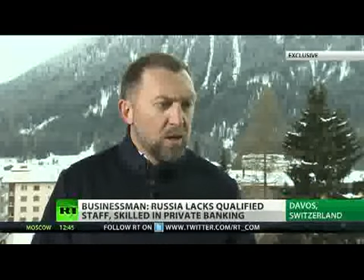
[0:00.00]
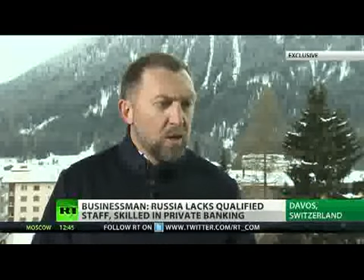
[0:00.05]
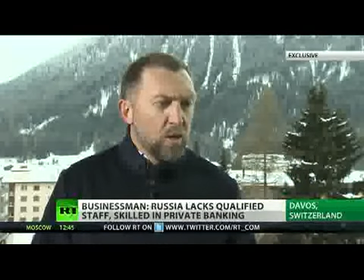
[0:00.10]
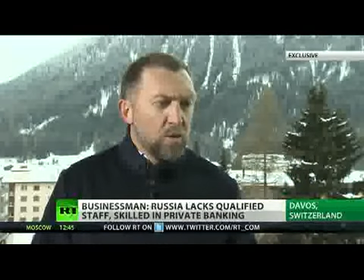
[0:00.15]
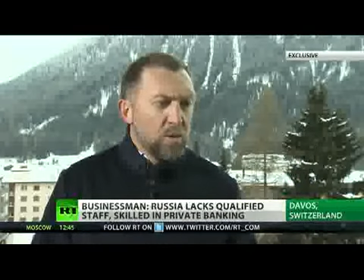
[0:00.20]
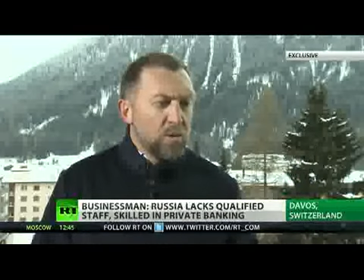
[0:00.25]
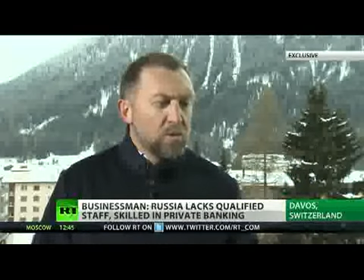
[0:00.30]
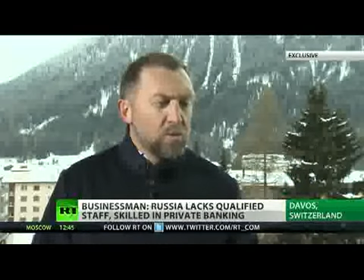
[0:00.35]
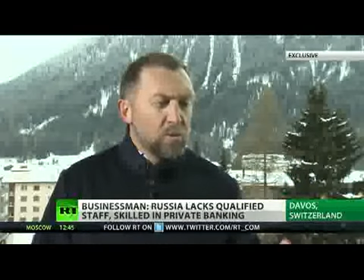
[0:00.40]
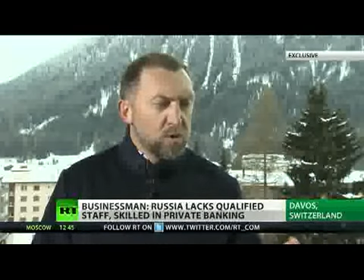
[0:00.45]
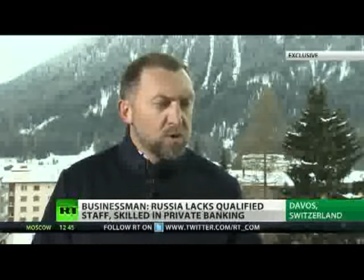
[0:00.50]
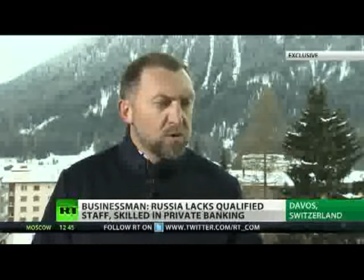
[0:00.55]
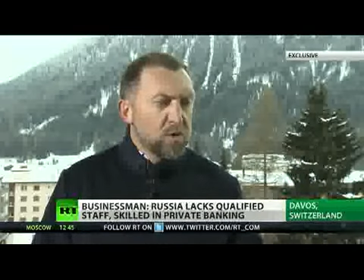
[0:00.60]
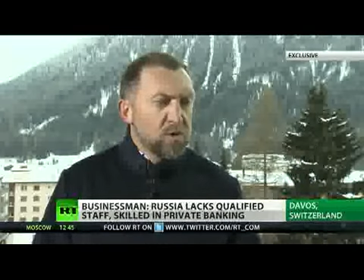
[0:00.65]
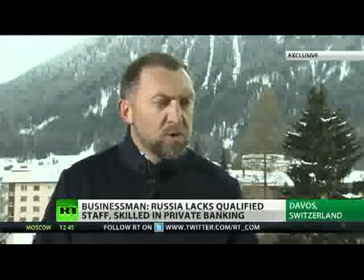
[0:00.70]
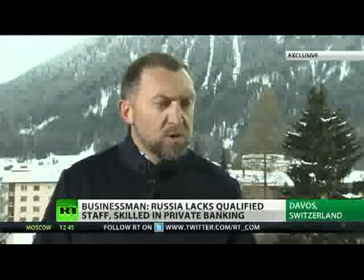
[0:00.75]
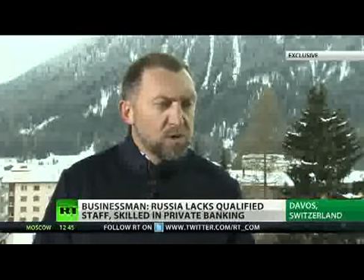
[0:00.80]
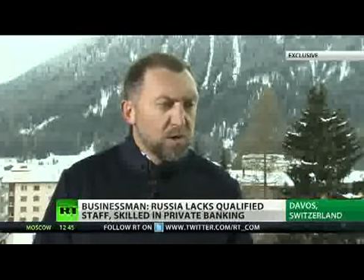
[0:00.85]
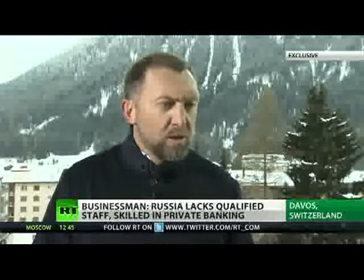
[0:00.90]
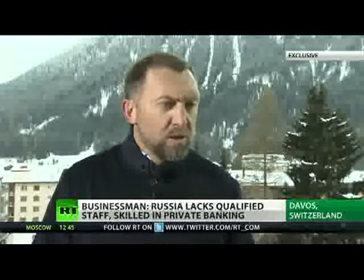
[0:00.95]
no one was
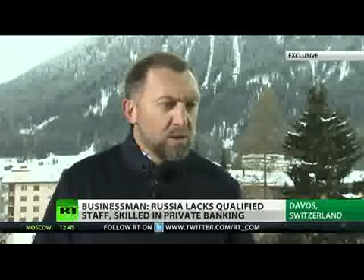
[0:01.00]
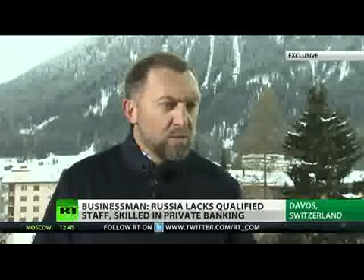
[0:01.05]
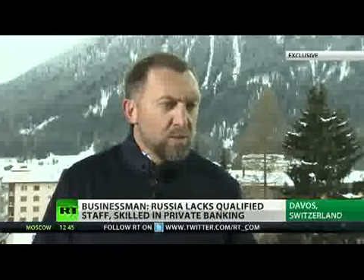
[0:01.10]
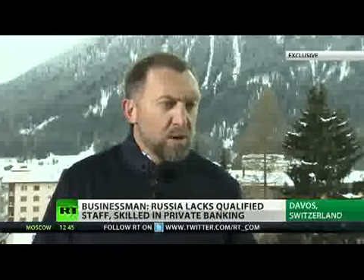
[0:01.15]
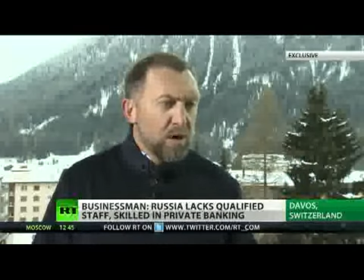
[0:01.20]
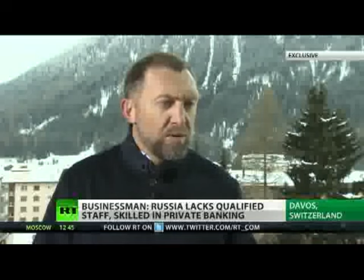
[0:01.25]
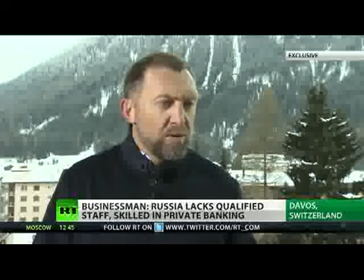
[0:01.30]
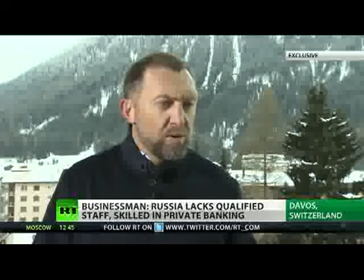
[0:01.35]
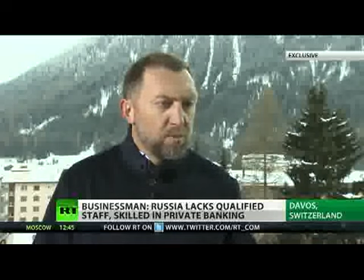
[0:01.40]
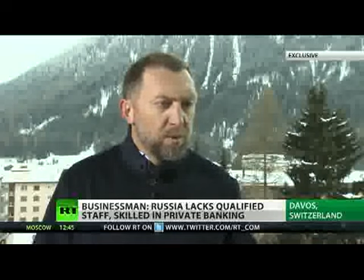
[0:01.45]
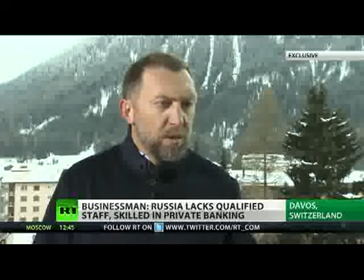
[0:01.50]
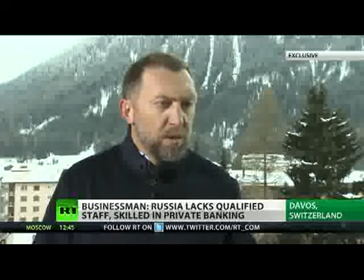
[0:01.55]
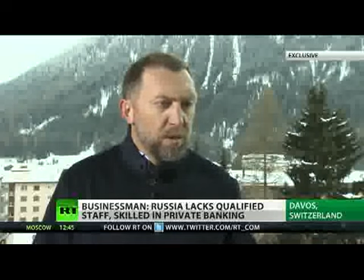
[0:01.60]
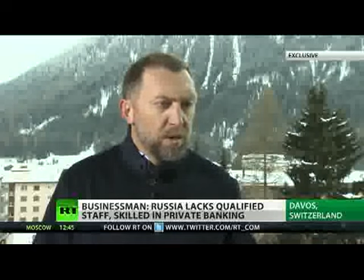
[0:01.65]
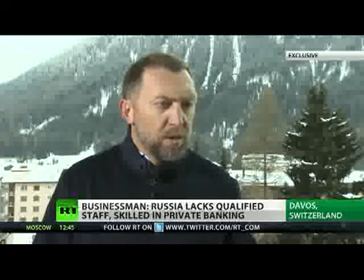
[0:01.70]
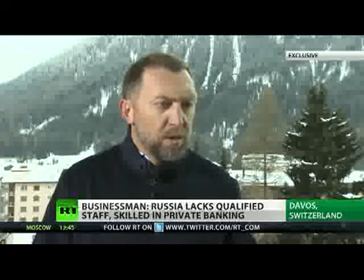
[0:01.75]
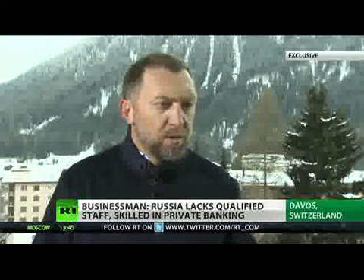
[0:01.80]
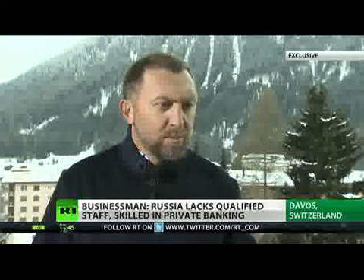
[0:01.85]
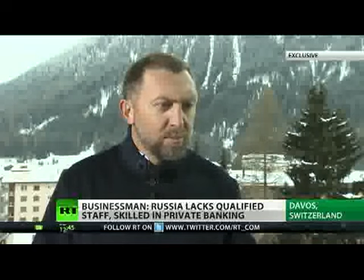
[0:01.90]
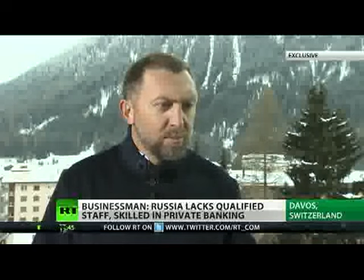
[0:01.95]
in private
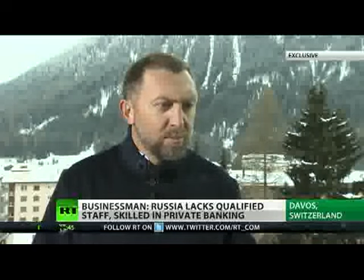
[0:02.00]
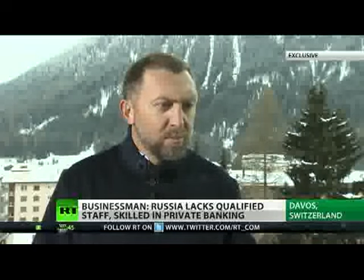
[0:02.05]
banking.